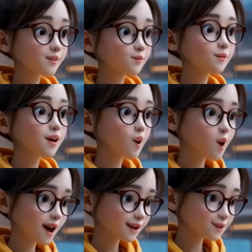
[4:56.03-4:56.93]
now I
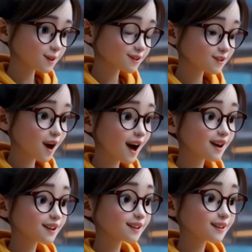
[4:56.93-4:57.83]
add a forever loop.
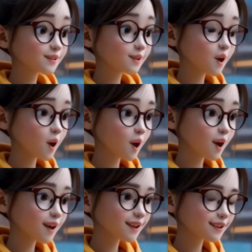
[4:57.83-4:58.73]
Inside
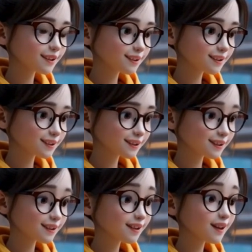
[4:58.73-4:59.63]
it, go
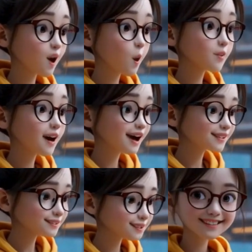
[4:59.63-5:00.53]
to sprite 1,
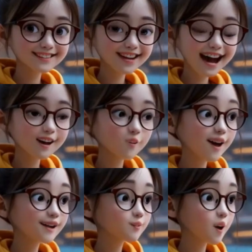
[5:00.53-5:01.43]
but wait,
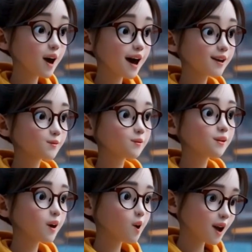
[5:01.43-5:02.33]
Not
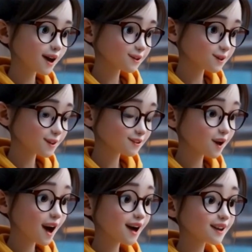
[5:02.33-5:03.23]
exactly on it.
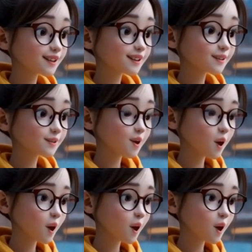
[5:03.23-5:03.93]
Let's